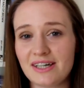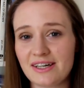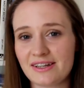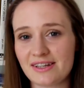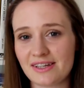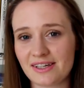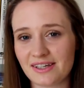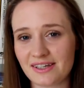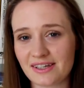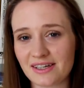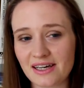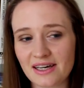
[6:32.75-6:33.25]
I
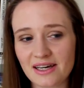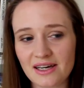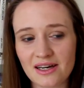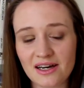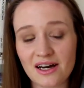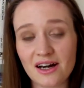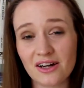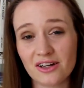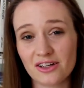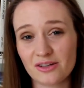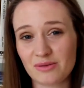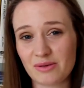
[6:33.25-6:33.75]
think
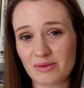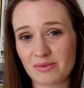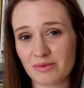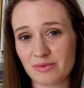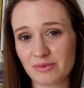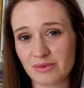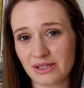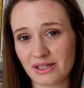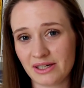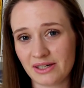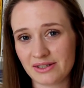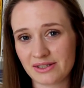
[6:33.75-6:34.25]
a lot of people
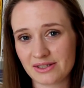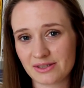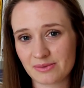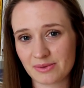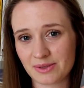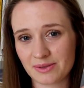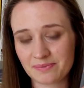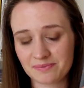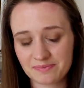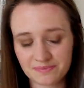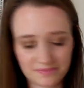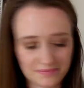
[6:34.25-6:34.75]
will like this one.